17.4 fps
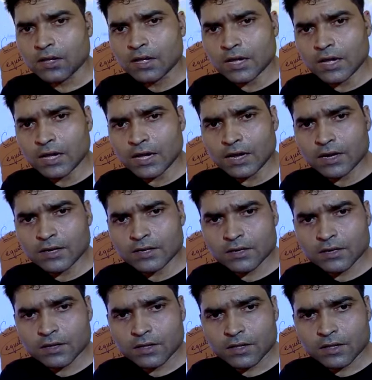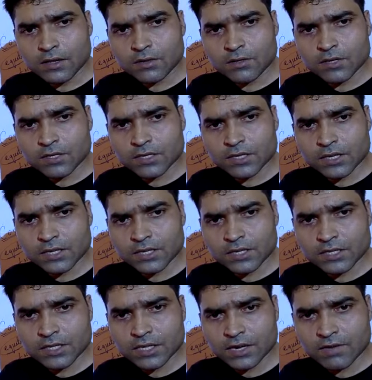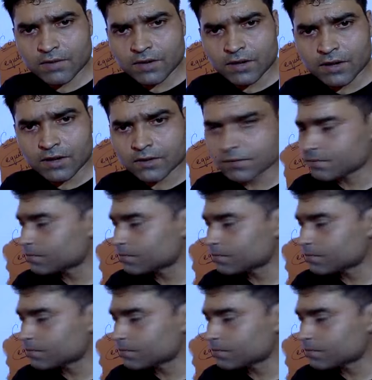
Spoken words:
And you just see this river.